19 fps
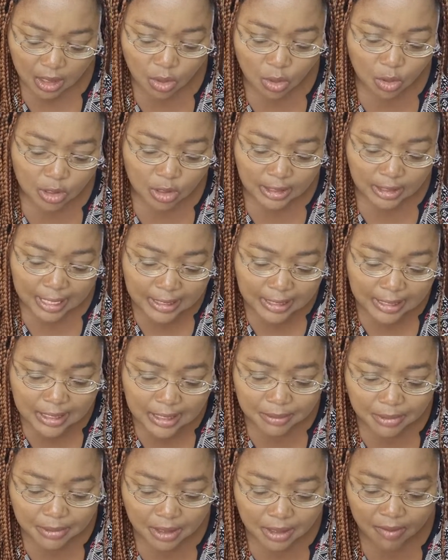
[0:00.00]
setting
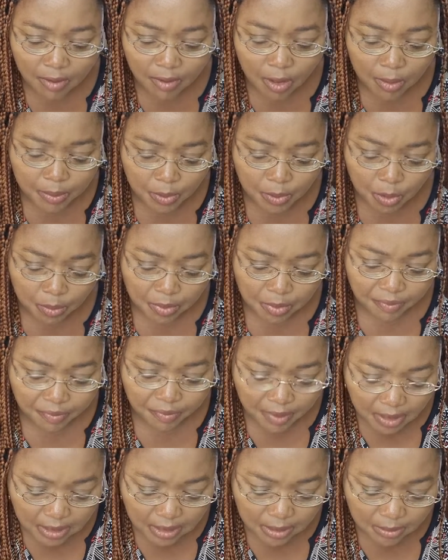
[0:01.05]
themselves up to be
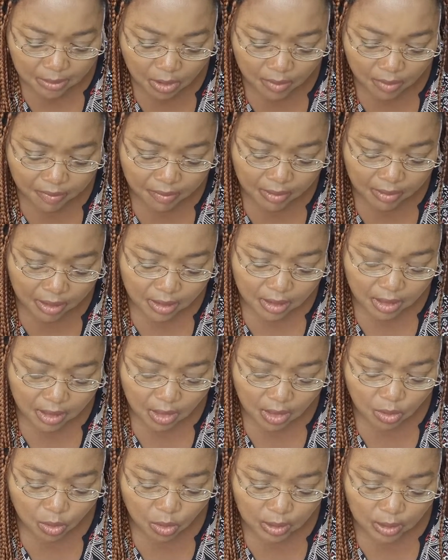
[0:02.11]
victims of
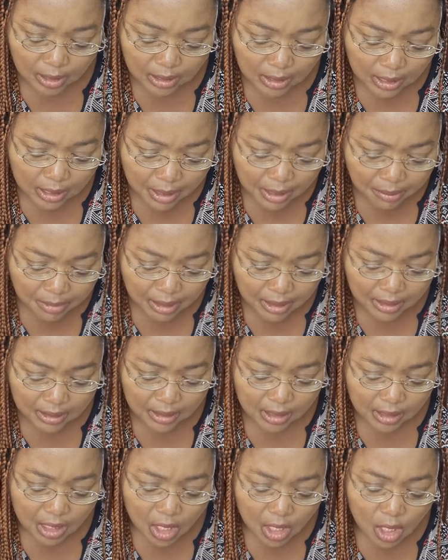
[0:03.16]
Nigerian
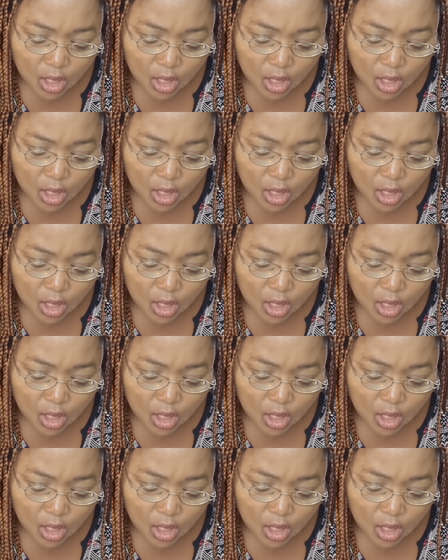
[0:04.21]
military.